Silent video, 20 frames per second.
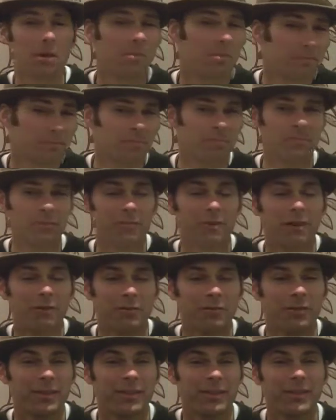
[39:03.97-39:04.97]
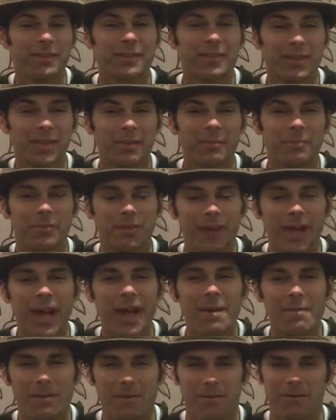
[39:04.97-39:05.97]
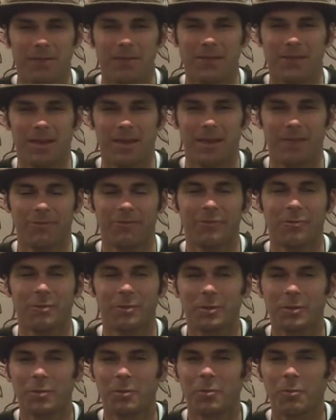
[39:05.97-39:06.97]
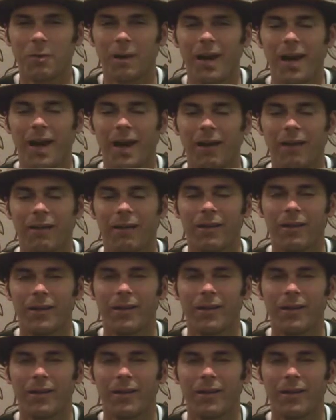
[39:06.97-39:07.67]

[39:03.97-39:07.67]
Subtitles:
up roughly in the same time every day for a little while,